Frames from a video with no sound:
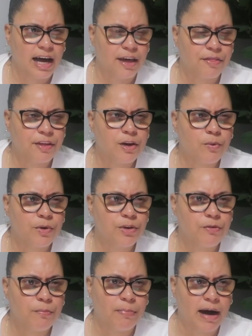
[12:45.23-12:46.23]
I think
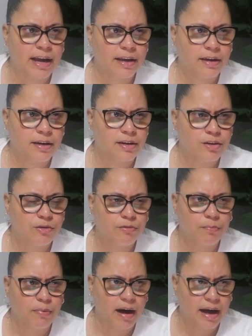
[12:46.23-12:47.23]
when you buy it, you
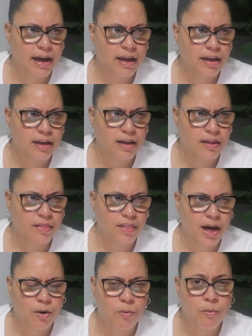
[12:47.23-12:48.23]
buy
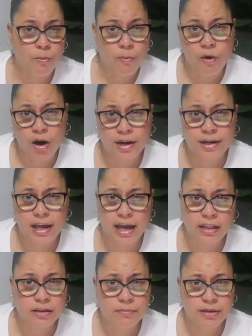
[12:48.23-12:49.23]
that one
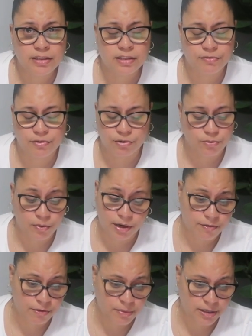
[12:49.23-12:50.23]
element for
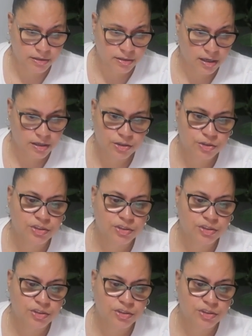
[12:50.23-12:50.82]
whatever amount of dollars.